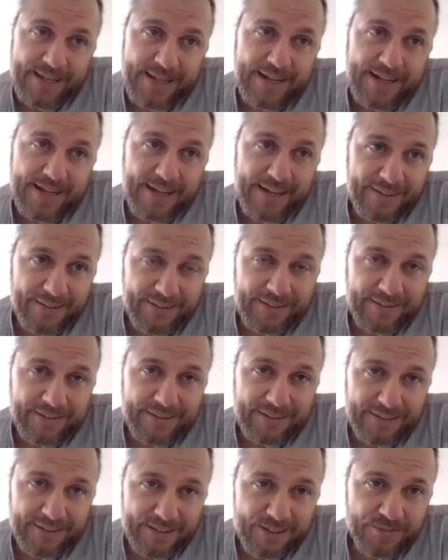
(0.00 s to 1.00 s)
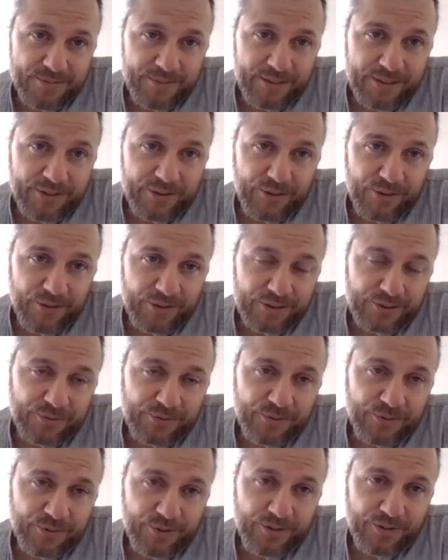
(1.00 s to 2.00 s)
And I think that this really calls
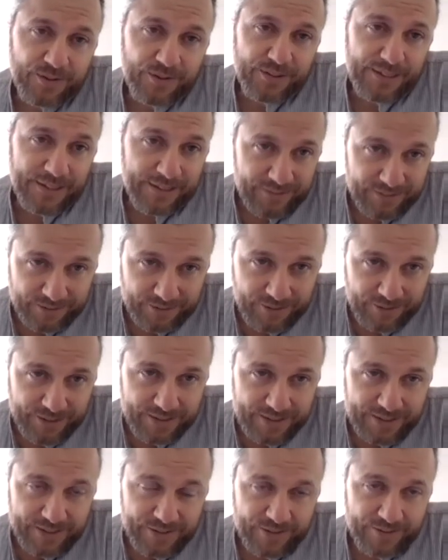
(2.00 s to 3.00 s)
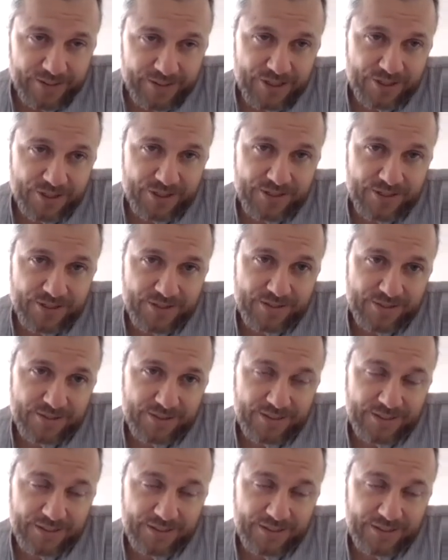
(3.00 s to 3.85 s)
for integrated interventions